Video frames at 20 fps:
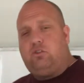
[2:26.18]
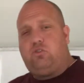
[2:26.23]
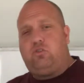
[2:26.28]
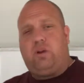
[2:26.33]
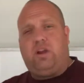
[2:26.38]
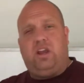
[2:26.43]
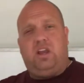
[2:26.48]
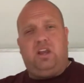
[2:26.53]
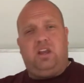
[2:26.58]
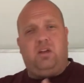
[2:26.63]

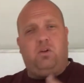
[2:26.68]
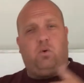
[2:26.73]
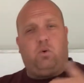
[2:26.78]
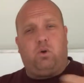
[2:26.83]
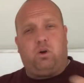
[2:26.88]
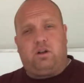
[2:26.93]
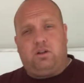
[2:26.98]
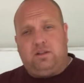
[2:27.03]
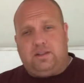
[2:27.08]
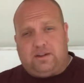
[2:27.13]
training
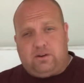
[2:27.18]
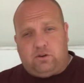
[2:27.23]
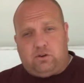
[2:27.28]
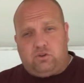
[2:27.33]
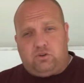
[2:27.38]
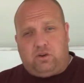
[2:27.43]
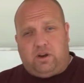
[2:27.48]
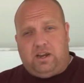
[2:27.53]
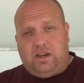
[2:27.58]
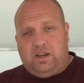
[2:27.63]
or clicker
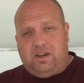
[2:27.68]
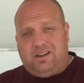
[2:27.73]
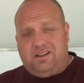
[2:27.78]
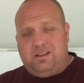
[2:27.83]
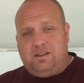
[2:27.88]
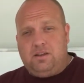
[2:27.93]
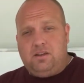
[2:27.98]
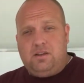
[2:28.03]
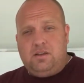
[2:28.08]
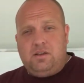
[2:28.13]

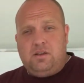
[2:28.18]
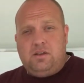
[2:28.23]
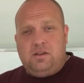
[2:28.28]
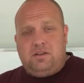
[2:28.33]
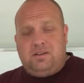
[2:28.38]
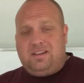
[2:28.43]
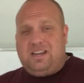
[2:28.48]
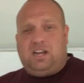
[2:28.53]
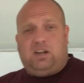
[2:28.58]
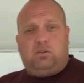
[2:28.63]
training.
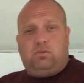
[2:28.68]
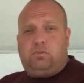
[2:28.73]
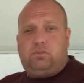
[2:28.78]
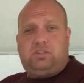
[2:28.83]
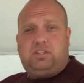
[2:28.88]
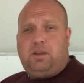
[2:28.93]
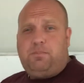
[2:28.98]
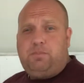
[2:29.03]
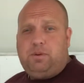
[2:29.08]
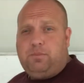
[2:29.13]
Now,
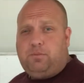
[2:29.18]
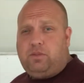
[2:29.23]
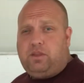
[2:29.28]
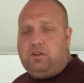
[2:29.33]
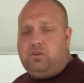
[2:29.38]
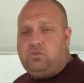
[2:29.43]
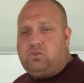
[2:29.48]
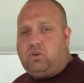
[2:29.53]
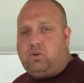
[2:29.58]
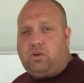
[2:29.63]
some people that
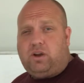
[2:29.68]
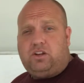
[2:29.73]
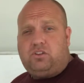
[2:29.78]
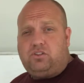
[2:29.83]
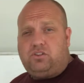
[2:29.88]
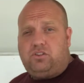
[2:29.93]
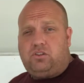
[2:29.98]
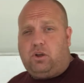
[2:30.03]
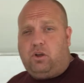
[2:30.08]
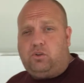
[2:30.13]
use
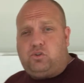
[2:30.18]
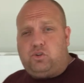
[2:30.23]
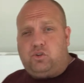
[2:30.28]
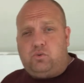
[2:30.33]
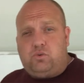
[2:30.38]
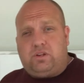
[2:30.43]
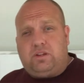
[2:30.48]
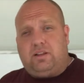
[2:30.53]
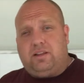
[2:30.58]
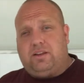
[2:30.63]
corrections also
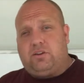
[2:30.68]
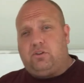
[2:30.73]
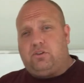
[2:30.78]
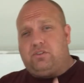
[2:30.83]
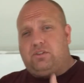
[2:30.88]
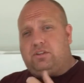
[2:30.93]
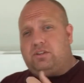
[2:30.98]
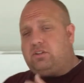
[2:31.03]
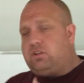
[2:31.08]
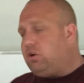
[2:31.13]
use clickers, and